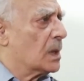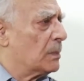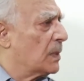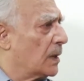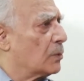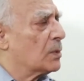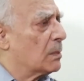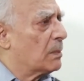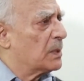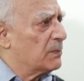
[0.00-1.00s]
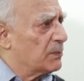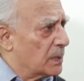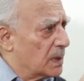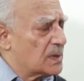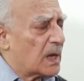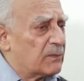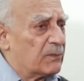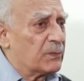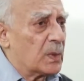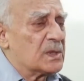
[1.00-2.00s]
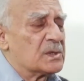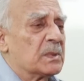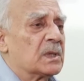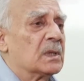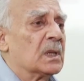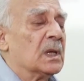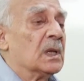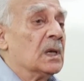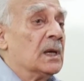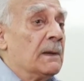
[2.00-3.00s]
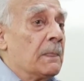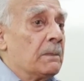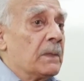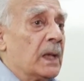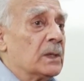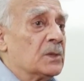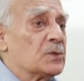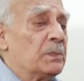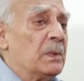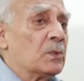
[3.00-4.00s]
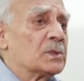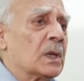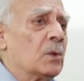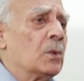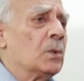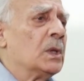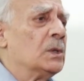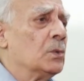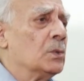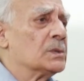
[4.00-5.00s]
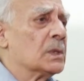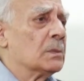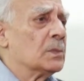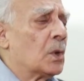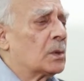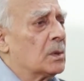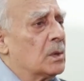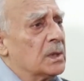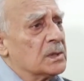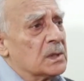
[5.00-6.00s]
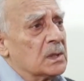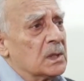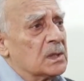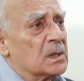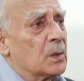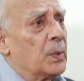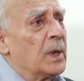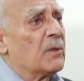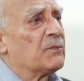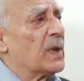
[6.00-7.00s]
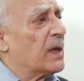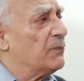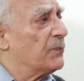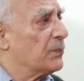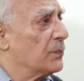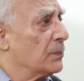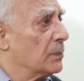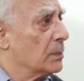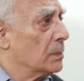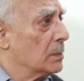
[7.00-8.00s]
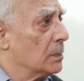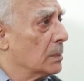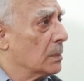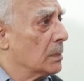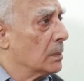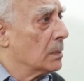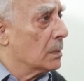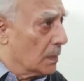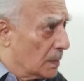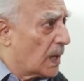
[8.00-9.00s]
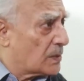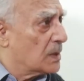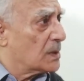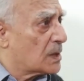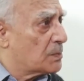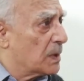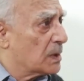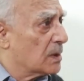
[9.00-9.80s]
I mean, I don't remember the exact words, but and the Supreme Court said, no, Hinduism not a religion, it is a way of life. That's the judgment.